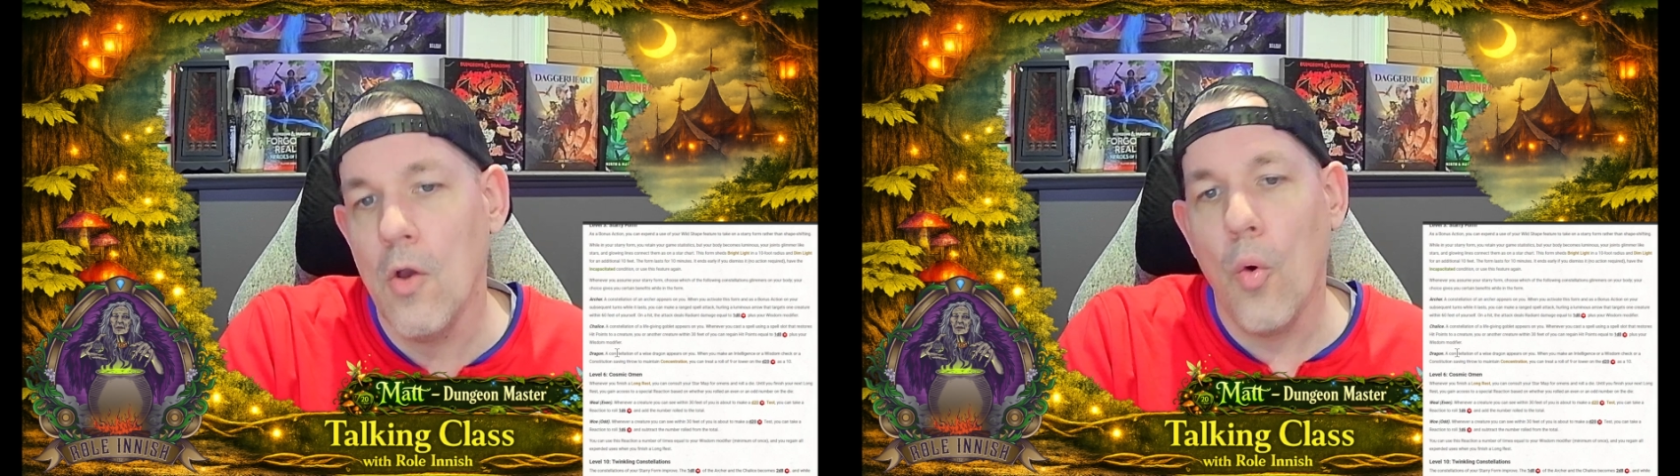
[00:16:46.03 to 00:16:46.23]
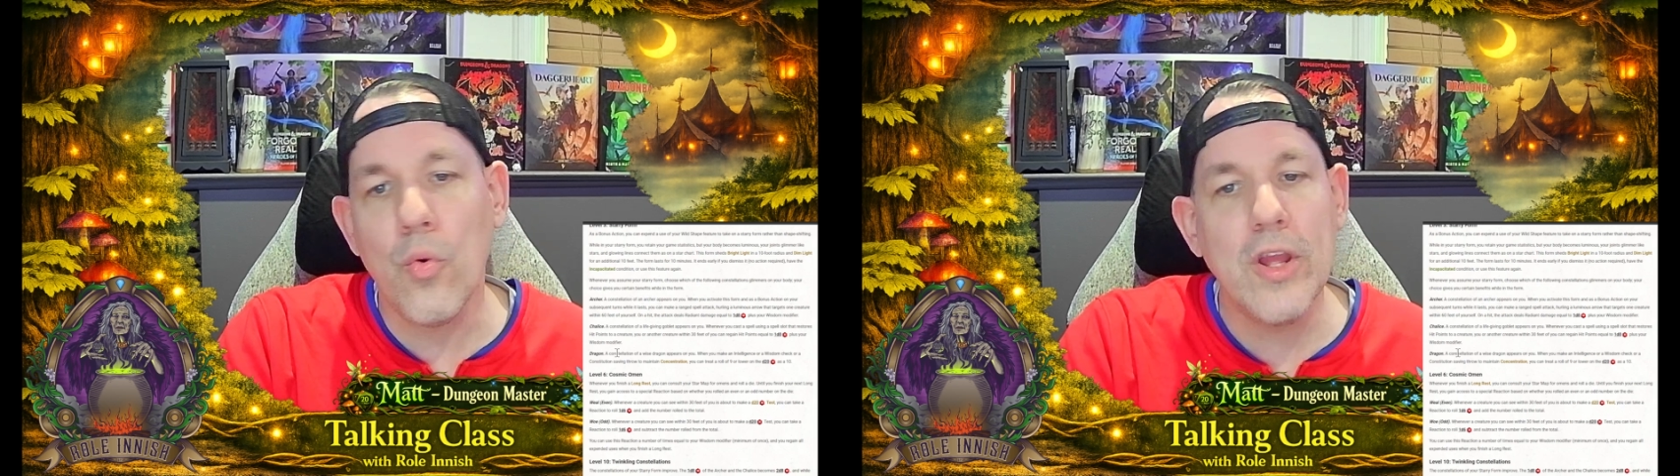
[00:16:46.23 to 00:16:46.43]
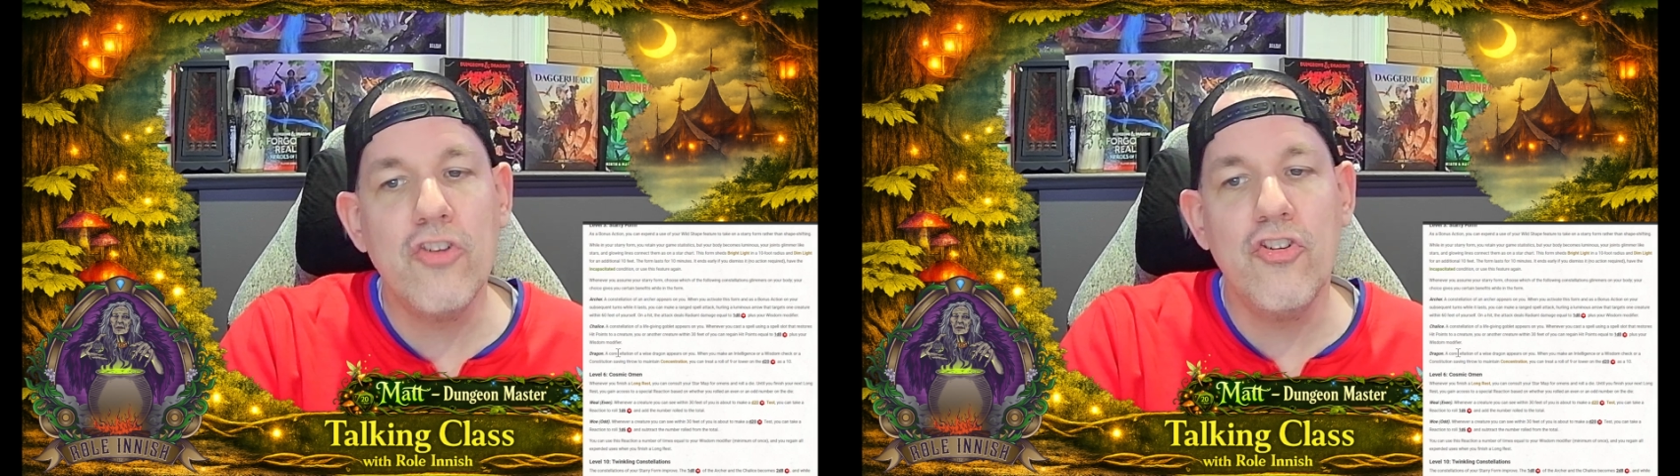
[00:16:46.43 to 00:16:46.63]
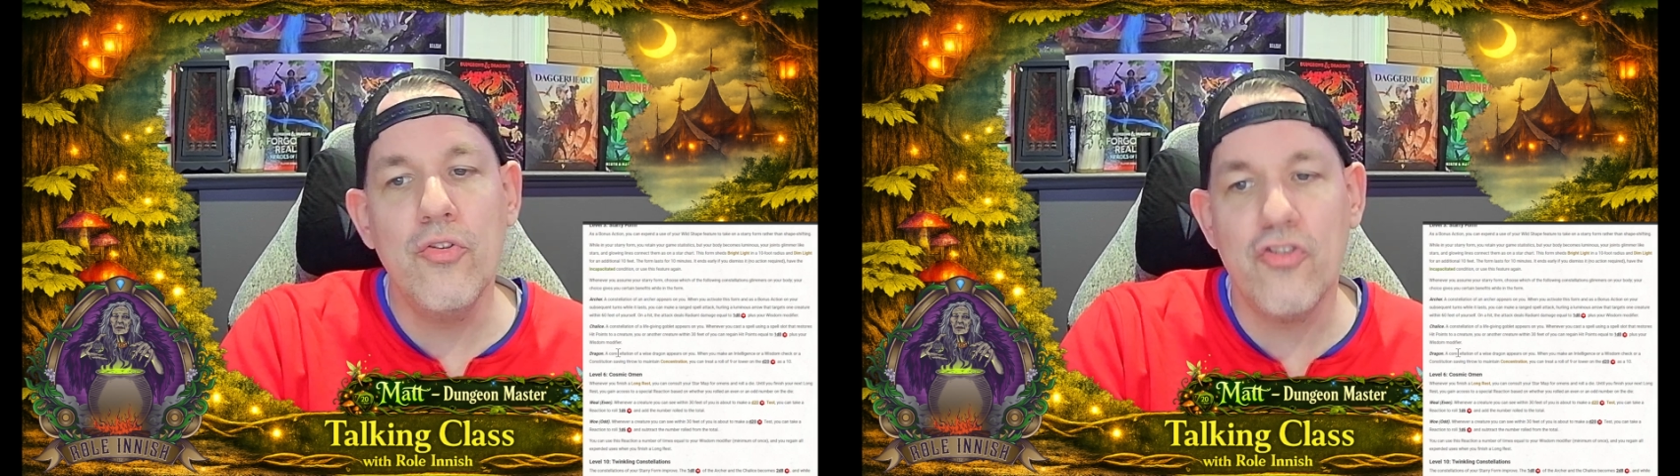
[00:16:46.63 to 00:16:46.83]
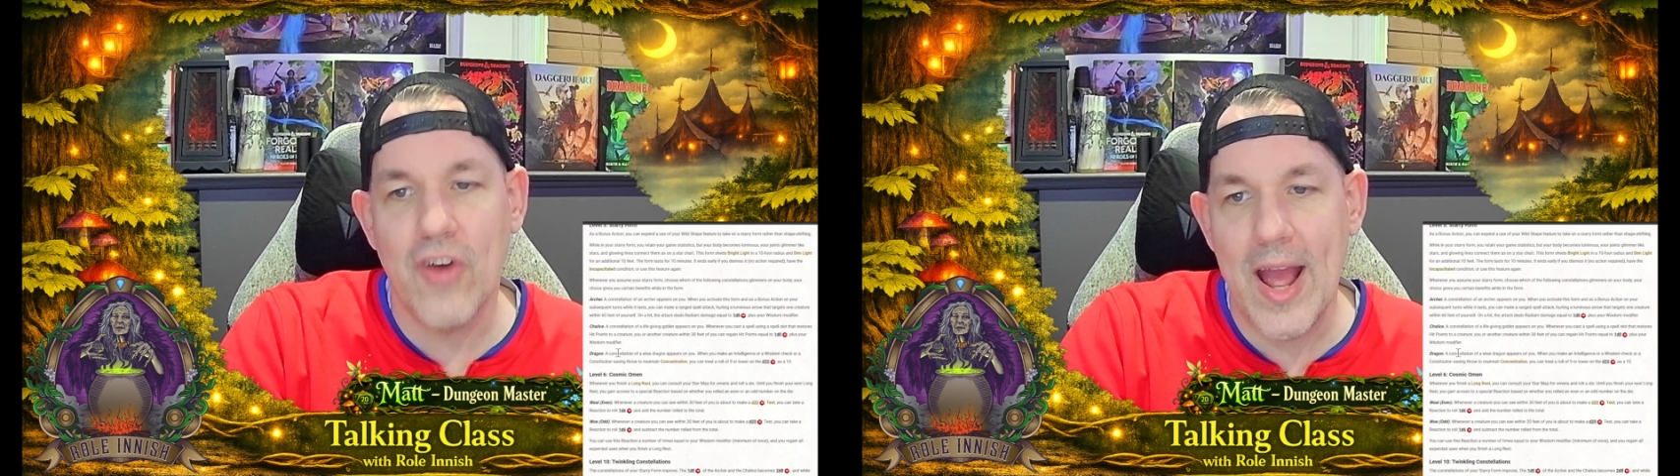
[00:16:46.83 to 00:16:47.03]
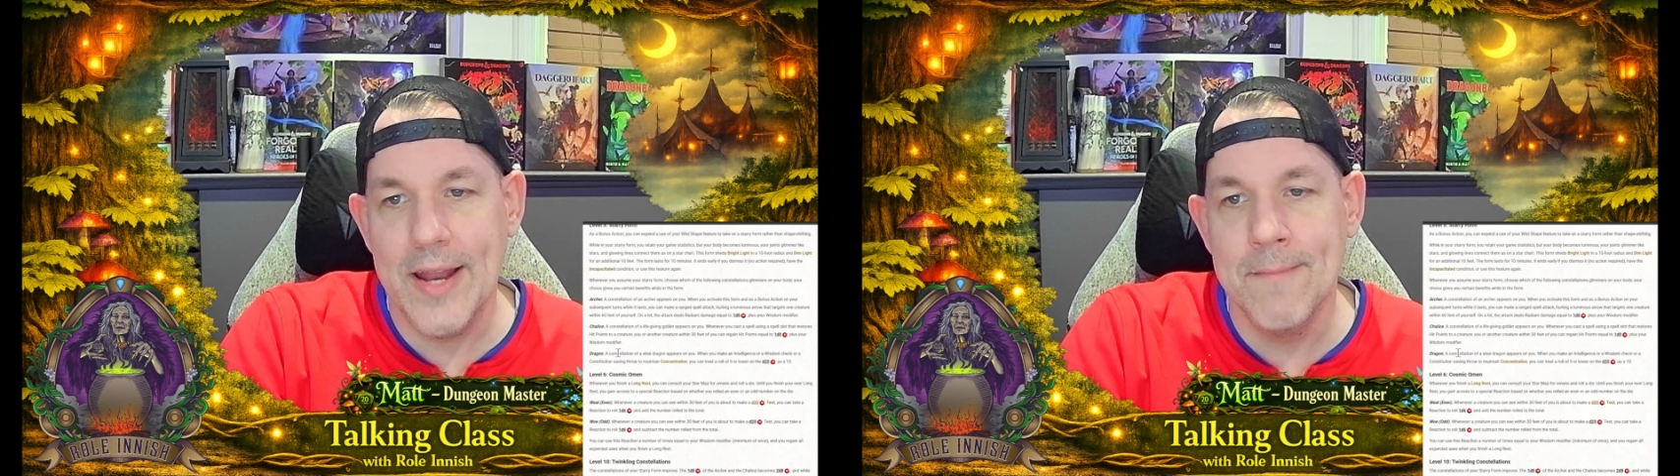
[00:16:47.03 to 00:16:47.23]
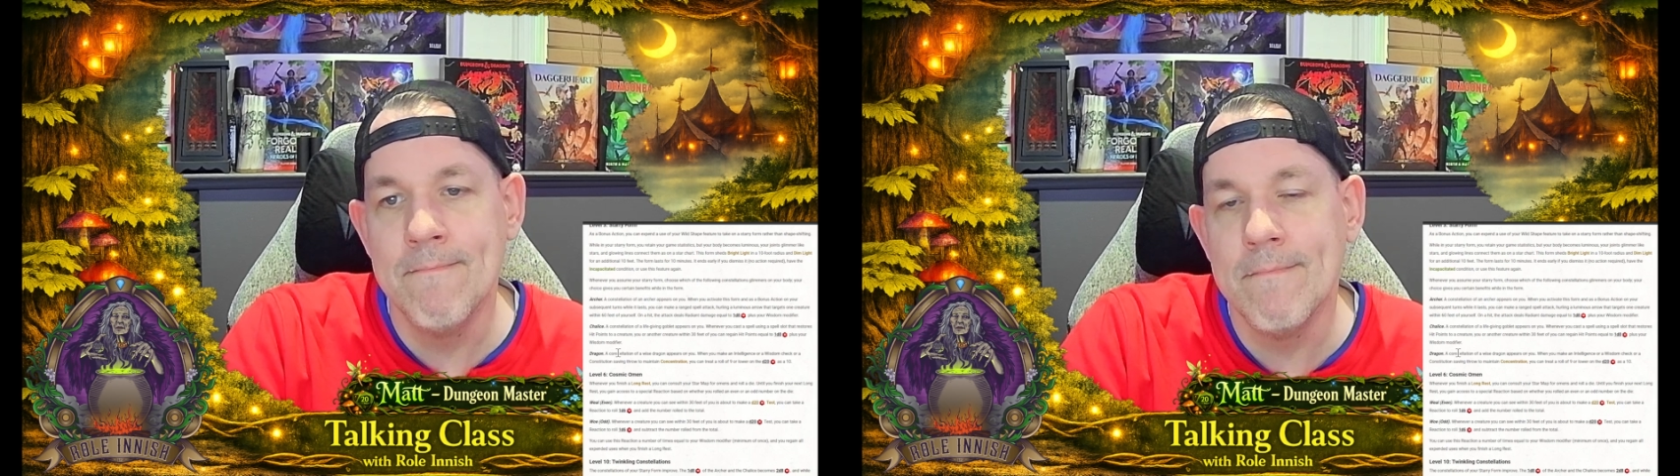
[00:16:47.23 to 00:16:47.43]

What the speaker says: Or you could choose Dragon.